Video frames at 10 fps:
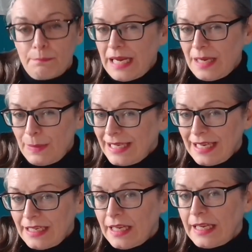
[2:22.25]

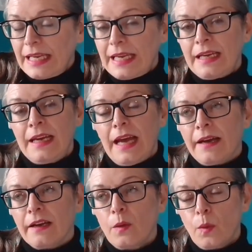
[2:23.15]
nearly a year,
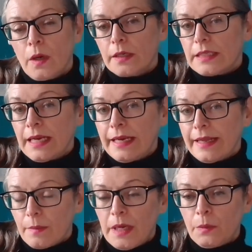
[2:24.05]
and I worked a
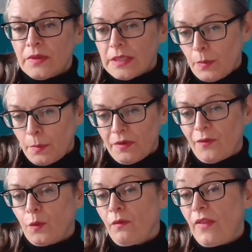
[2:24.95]
little bit with someone
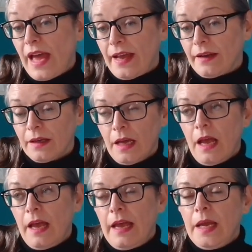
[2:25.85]
before then.
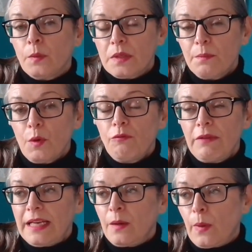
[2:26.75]
It was
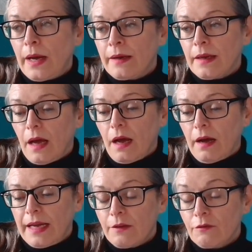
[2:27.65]
more really when
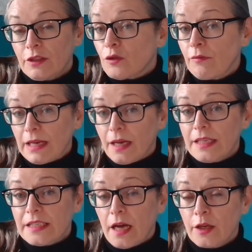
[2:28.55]
I just
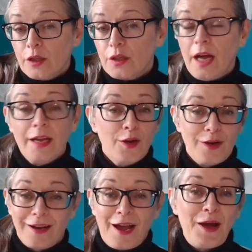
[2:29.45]
realised that I
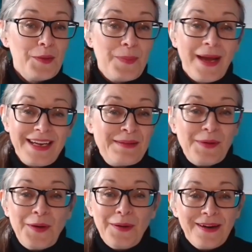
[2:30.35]
couldn't cope
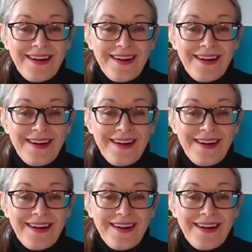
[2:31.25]
anymore.